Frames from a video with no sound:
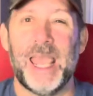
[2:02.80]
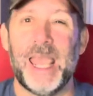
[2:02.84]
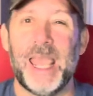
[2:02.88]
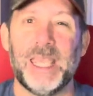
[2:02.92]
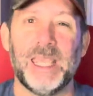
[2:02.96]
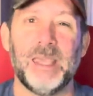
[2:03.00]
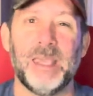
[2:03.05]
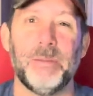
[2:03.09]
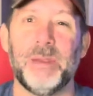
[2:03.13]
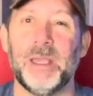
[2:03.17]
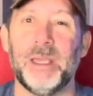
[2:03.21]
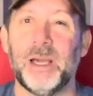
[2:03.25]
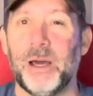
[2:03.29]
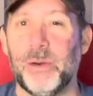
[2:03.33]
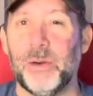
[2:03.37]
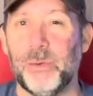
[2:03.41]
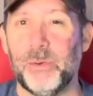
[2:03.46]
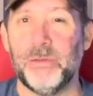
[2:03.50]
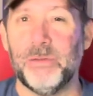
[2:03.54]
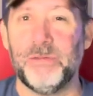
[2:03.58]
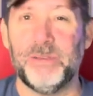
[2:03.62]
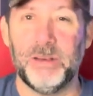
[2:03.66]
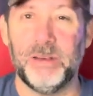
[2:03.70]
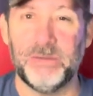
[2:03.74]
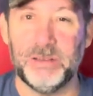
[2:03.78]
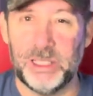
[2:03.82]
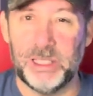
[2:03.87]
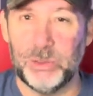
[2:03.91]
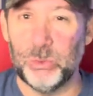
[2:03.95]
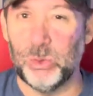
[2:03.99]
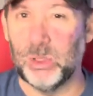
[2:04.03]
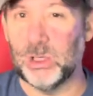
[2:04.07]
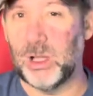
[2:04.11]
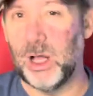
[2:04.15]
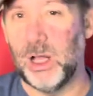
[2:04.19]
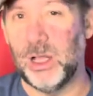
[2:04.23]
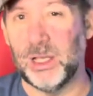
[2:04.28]
hey, give me $150 and
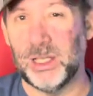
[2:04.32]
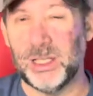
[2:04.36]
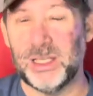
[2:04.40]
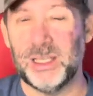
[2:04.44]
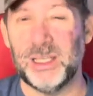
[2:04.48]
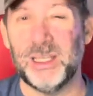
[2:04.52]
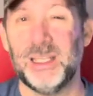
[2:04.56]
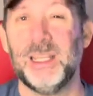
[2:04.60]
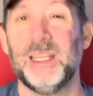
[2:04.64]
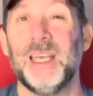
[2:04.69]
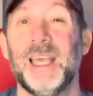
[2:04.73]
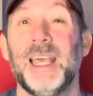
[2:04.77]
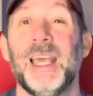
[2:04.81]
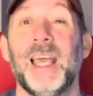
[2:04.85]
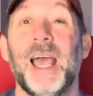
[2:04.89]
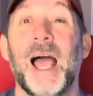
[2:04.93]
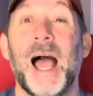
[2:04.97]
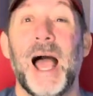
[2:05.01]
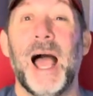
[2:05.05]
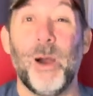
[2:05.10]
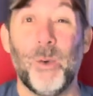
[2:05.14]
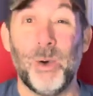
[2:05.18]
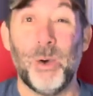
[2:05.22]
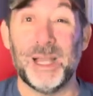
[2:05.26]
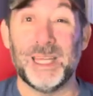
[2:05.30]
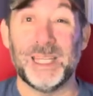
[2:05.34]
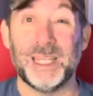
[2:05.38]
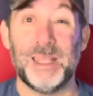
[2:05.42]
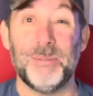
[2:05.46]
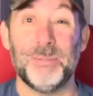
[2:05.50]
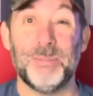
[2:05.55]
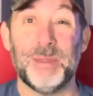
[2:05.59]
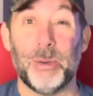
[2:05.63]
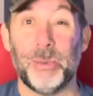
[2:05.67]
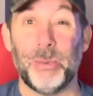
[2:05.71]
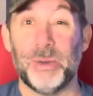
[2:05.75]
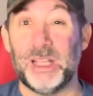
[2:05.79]
we'll call it good. I want to
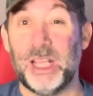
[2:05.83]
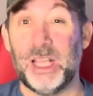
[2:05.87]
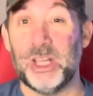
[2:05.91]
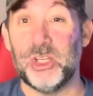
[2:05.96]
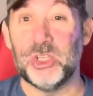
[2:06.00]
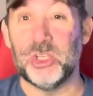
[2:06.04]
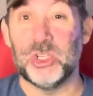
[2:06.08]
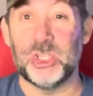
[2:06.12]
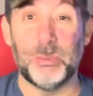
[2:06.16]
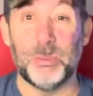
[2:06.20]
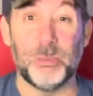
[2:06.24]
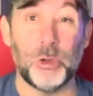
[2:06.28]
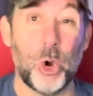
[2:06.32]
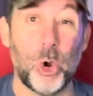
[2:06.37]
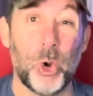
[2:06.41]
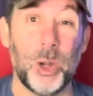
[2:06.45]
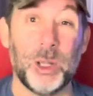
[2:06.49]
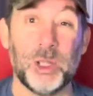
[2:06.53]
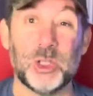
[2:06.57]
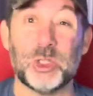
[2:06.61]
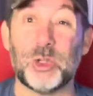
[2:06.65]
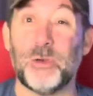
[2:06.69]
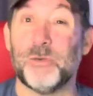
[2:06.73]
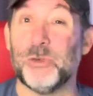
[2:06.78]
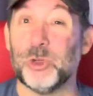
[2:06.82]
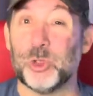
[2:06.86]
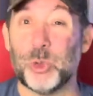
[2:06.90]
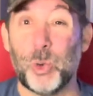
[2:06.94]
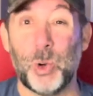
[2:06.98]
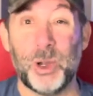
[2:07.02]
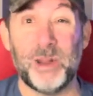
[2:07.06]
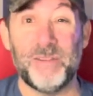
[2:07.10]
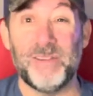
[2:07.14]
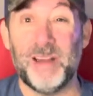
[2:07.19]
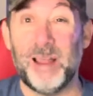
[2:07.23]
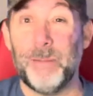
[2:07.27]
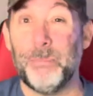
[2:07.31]
keep that relationship going, so for
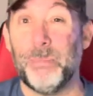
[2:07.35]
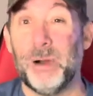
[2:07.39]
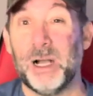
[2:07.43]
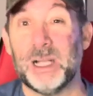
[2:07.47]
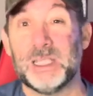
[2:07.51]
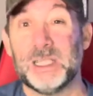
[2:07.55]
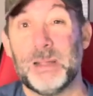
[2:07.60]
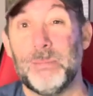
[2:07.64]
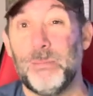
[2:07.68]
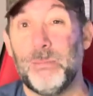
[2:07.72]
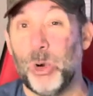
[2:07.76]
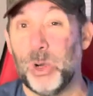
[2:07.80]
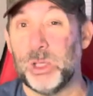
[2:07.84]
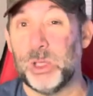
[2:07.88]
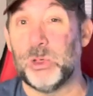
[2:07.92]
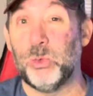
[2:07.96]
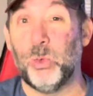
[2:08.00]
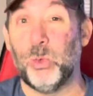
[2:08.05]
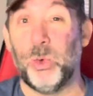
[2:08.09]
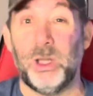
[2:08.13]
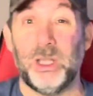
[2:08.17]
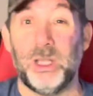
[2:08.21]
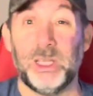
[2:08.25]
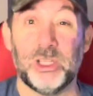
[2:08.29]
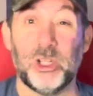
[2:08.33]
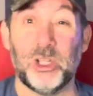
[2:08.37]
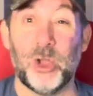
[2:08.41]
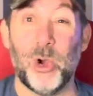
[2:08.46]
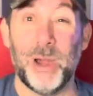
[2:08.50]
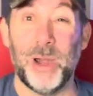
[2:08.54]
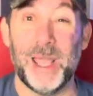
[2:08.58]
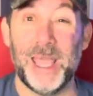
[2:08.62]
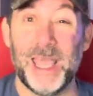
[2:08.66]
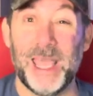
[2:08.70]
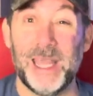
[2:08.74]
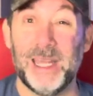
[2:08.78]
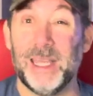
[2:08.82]
$25 I'm more than willing to go
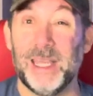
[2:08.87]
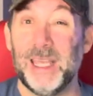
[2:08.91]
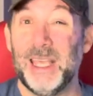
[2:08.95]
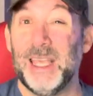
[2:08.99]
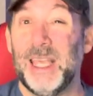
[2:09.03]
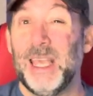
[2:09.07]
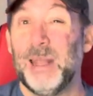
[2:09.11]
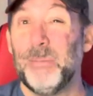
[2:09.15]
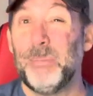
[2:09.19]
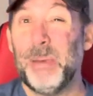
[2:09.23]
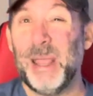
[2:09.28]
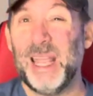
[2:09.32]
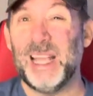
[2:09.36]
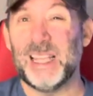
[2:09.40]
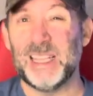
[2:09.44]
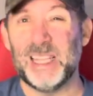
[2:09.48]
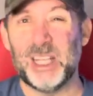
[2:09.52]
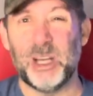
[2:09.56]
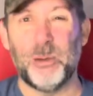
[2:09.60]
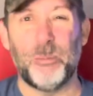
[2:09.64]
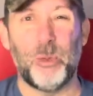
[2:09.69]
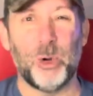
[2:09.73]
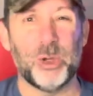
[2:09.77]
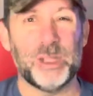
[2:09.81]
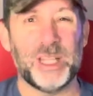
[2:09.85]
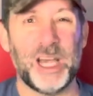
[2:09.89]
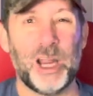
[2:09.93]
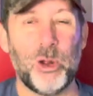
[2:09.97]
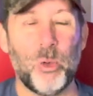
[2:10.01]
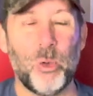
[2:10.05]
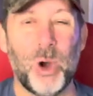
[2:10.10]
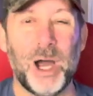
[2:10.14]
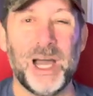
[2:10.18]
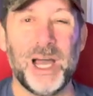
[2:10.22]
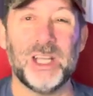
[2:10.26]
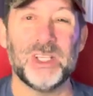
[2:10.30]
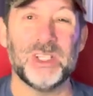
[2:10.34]
ahead and pay a little more than I
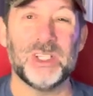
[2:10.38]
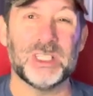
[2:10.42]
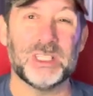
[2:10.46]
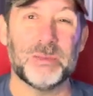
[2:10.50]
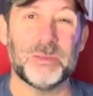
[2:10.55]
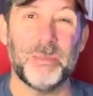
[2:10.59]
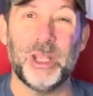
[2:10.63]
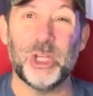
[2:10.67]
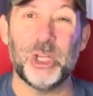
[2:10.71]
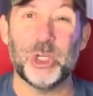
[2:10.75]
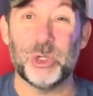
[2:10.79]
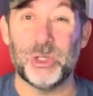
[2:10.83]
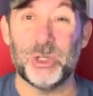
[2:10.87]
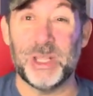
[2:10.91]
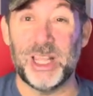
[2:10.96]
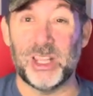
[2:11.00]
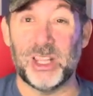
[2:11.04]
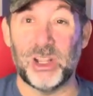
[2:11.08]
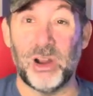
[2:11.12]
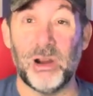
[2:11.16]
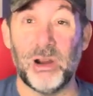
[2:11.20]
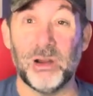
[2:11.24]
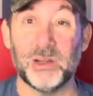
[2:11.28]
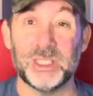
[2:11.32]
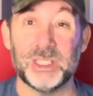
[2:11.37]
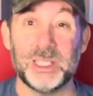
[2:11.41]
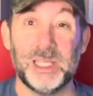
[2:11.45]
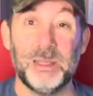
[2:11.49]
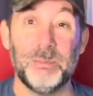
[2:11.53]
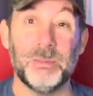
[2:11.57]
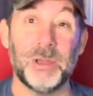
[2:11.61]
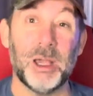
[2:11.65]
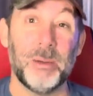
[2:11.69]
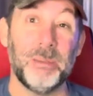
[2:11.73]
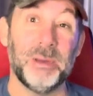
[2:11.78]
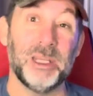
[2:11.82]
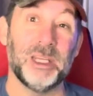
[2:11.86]
want just to make sure that the cards
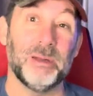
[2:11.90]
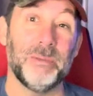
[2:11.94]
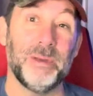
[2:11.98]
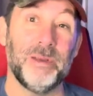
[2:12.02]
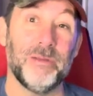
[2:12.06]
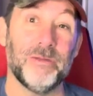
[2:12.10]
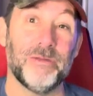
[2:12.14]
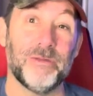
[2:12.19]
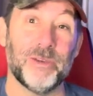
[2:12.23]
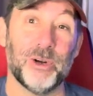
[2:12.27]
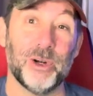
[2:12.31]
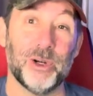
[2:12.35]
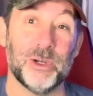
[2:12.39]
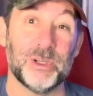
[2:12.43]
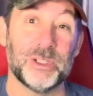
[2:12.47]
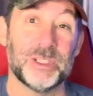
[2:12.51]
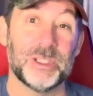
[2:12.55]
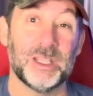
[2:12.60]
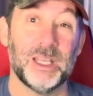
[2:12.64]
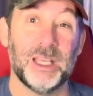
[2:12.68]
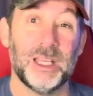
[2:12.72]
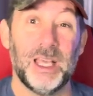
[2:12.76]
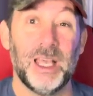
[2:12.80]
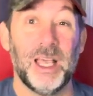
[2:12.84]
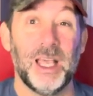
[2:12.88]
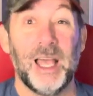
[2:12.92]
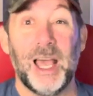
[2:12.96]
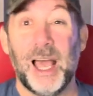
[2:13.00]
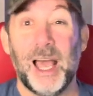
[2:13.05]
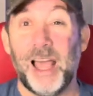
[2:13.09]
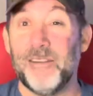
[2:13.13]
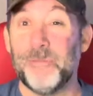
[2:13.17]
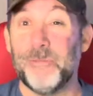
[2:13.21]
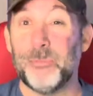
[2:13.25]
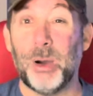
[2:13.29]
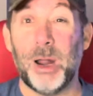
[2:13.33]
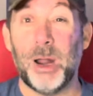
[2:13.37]
keep coming to me first.
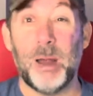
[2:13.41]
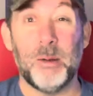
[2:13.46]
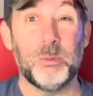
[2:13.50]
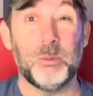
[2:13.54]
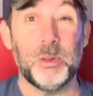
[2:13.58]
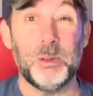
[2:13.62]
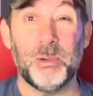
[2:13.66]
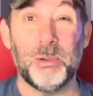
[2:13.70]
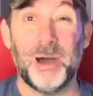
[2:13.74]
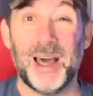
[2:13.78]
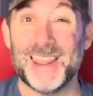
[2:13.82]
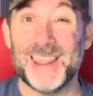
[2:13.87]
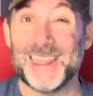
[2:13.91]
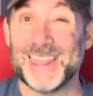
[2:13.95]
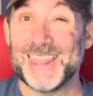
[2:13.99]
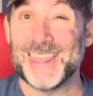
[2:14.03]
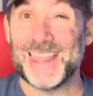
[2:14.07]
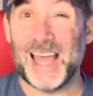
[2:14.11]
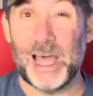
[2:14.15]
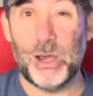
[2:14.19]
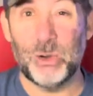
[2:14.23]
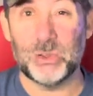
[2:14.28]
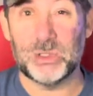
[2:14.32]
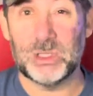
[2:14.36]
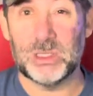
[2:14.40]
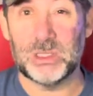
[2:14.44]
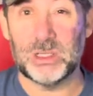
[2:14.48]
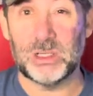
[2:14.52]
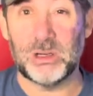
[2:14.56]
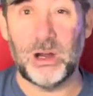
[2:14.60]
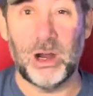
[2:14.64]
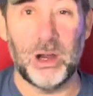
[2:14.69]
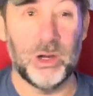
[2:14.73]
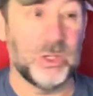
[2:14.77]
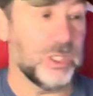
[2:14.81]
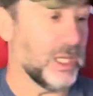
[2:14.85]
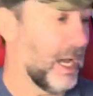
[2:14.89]
I've probably bought thousands of
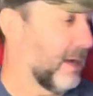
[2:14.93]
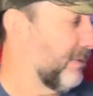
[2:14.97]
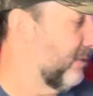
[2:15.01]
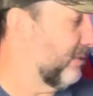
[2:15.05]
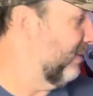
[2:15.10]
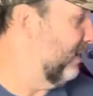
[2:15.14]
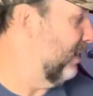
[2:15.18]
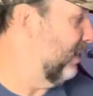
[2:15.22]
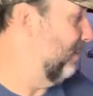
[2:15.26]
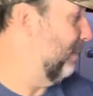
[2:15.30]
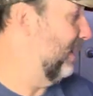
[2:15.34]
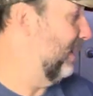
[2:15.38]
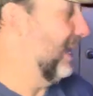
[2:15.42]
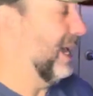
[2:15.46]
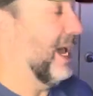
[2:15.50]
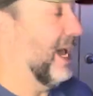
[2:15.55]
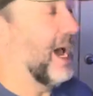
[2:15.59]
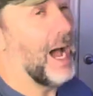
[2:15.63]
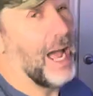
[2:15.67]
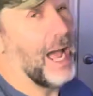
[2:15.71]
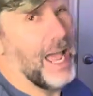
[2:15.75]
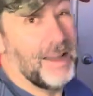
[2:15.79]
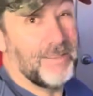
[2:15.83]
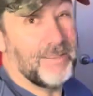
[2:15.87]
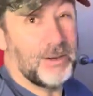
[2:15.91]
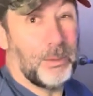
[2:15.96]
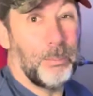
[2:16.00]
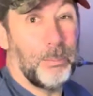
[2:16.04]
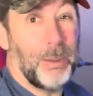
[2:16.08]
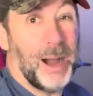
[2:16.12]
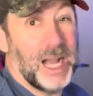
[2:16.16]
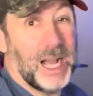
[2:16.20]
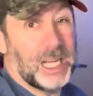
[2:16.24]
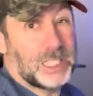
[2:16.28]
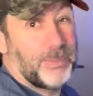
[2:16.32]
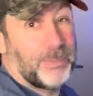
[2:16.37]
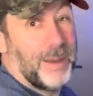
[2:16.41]
cards off of him. I have a
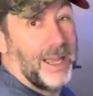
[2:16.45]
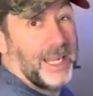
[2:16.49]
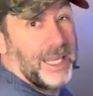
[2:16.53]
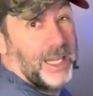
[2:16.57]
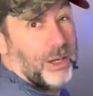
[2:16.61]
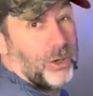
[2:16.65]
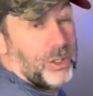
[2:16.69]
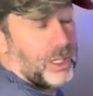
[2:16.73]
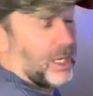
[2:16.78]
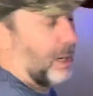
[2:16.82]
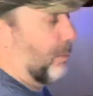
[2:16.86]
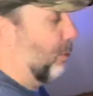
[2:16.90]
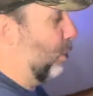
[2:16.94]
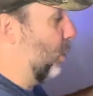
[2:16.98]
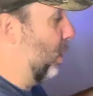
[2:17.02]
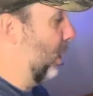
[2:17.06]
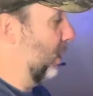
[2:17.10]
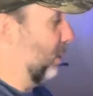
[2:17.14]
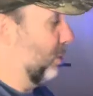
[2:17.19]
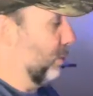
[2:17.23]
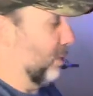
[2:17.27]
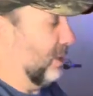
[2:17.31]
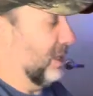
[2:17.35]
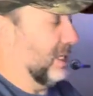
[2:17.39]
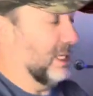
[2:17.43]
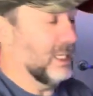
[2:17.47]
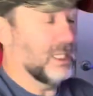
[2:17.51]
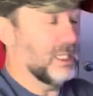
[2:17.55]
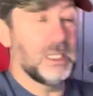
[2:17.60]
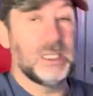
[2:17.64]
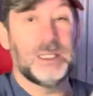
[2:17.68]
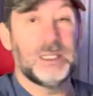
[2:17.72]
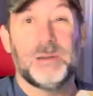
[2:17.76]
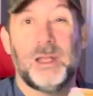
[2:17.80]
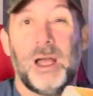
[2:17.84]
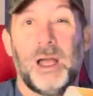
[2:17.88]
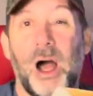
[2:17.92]
box back here that I'm going through. This
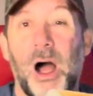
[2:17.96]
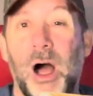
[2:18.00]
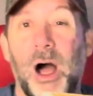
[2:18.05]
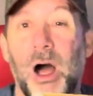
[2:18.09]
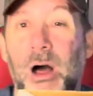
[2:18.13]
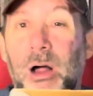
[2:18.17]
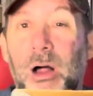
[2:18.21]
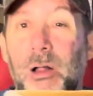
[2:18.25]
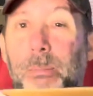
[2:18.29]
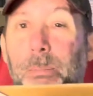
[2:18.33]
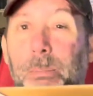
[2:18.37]
is all